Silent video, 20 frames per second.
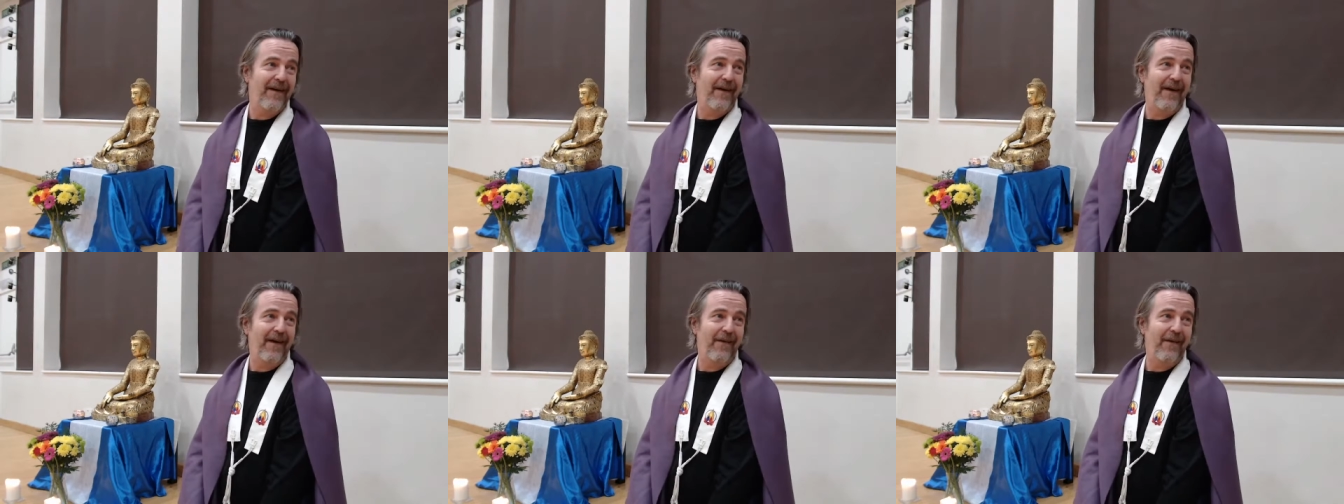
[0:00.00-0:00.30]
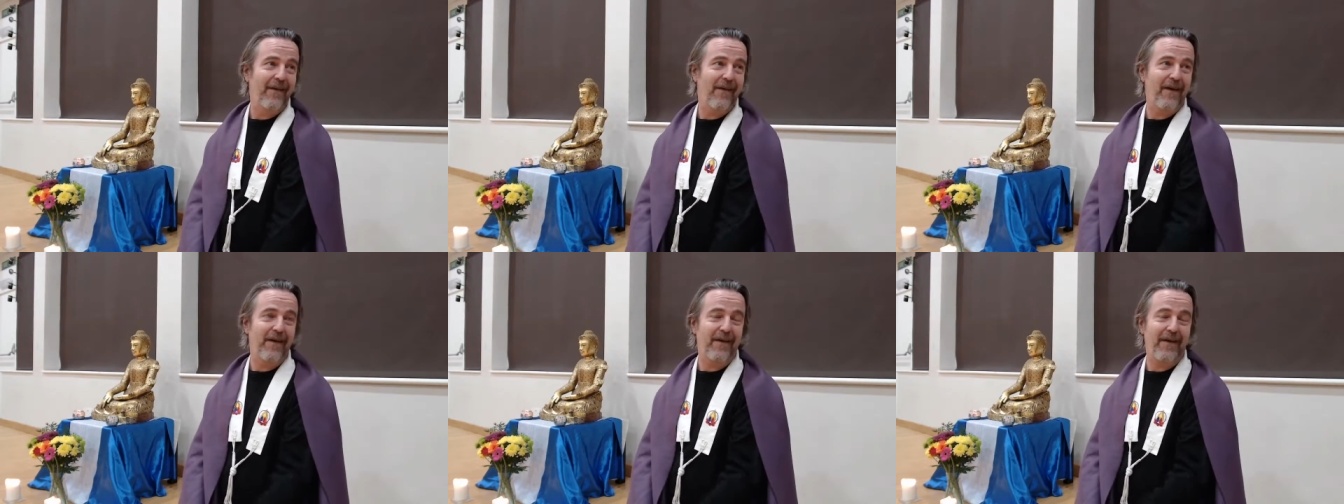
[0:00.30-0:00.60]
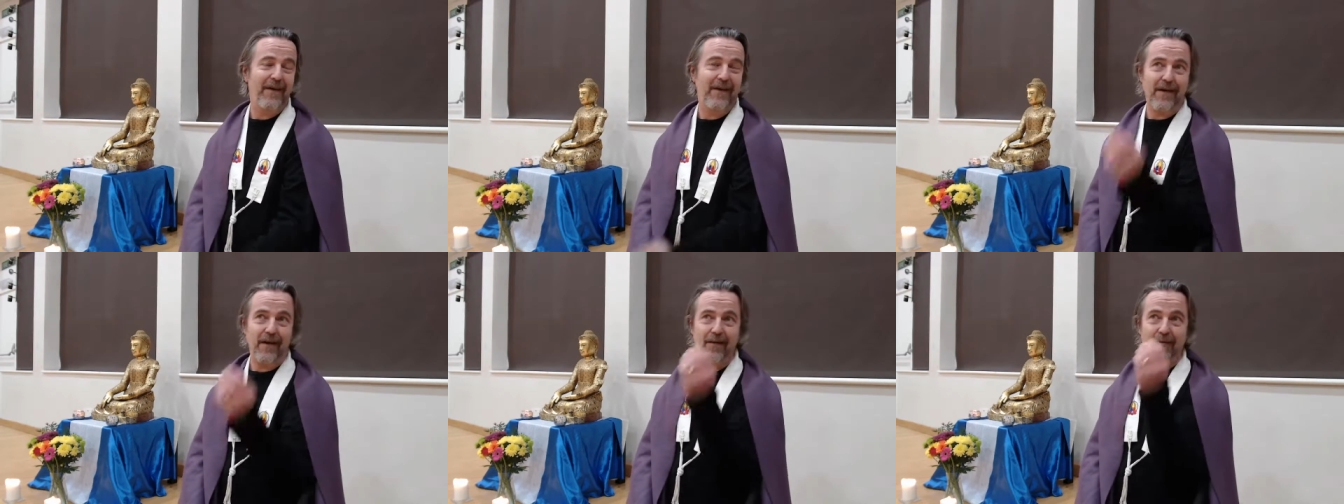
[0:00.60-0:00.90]
and
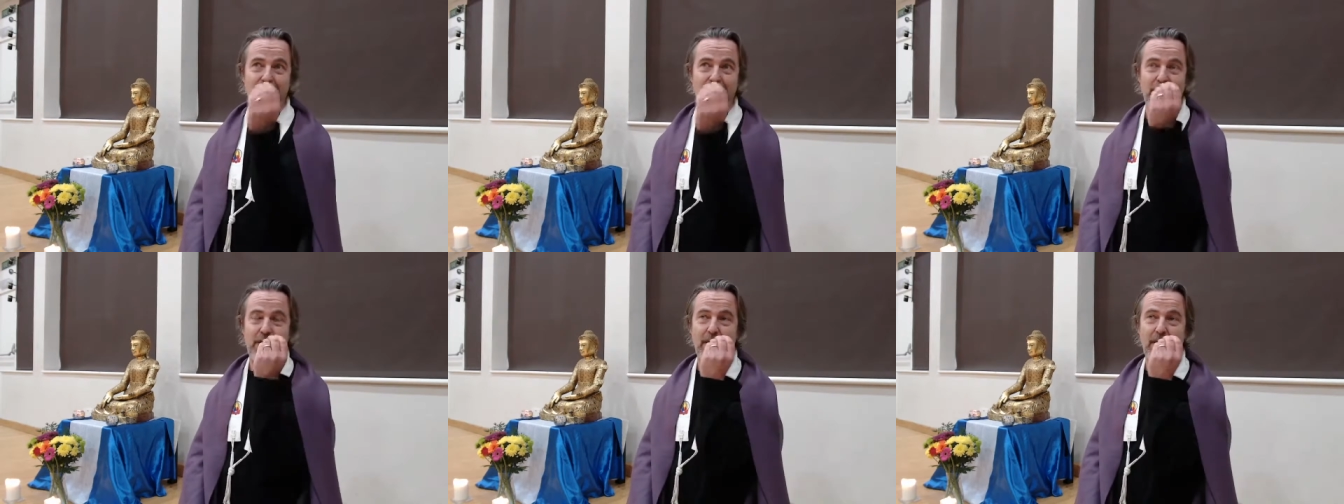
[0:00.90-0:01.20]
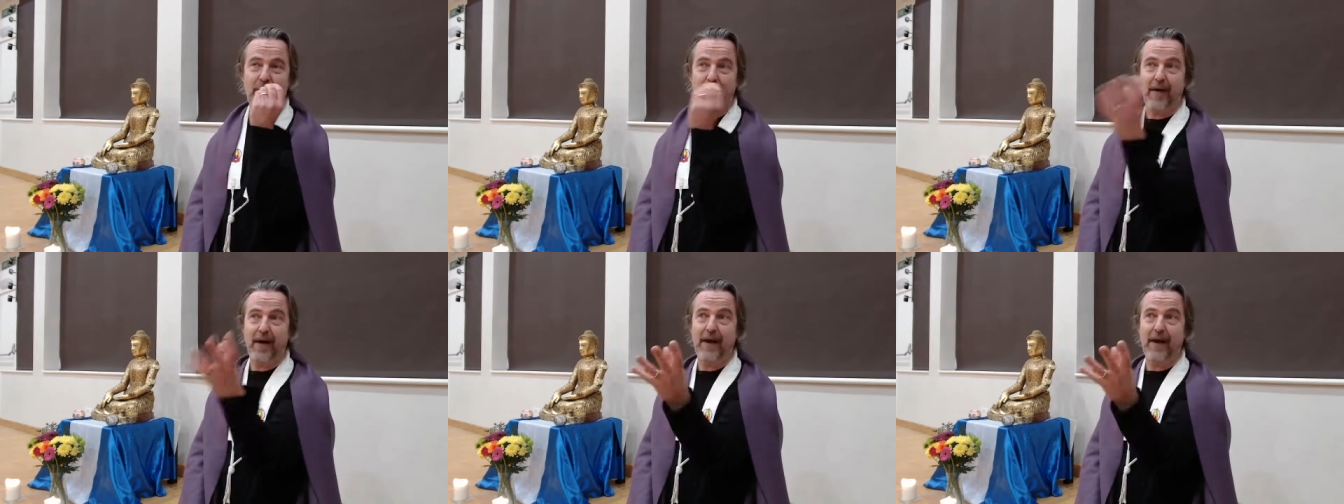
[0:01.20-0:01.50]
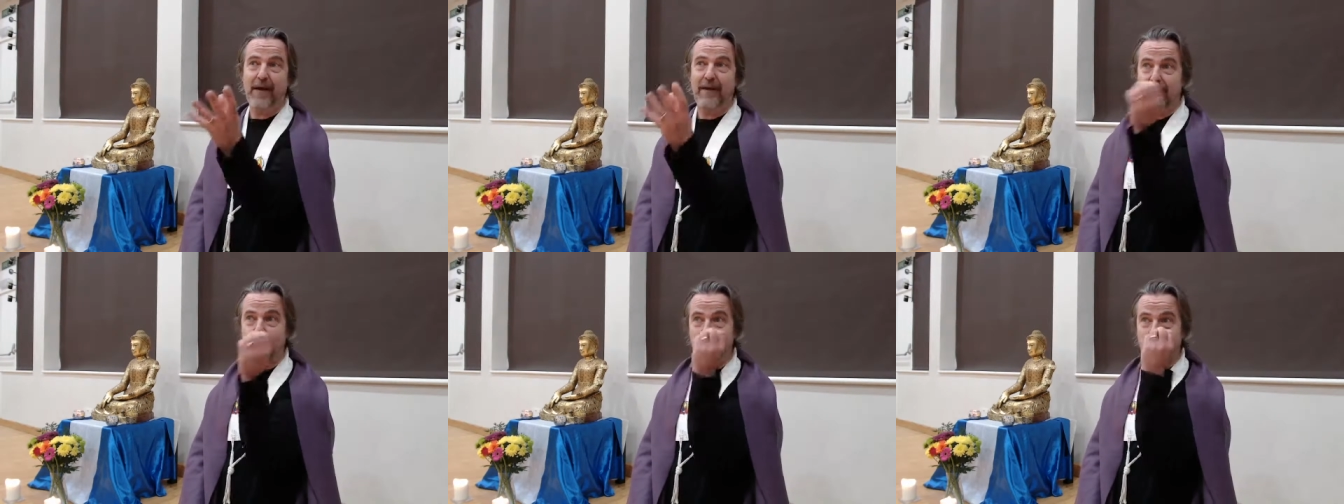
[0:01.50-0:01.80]
that through our
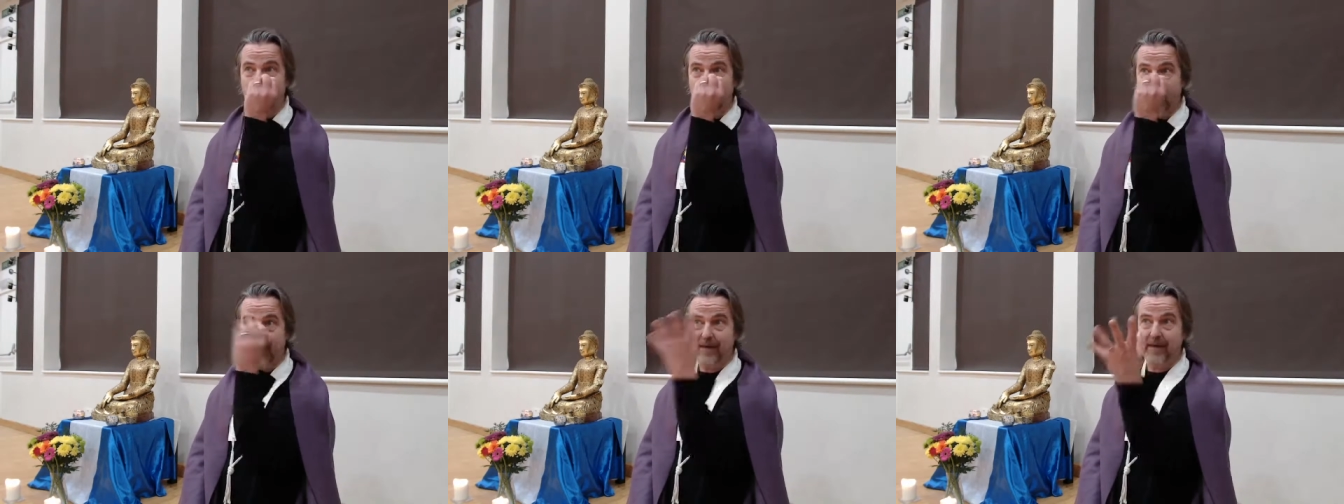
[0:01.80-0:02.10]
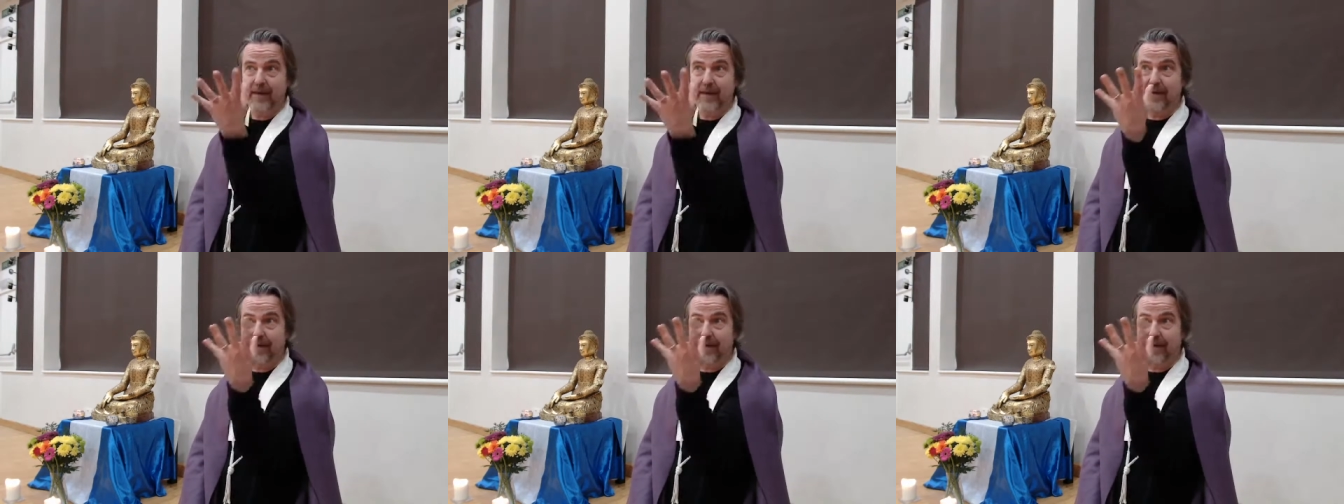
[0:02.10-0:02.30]
practice we're getting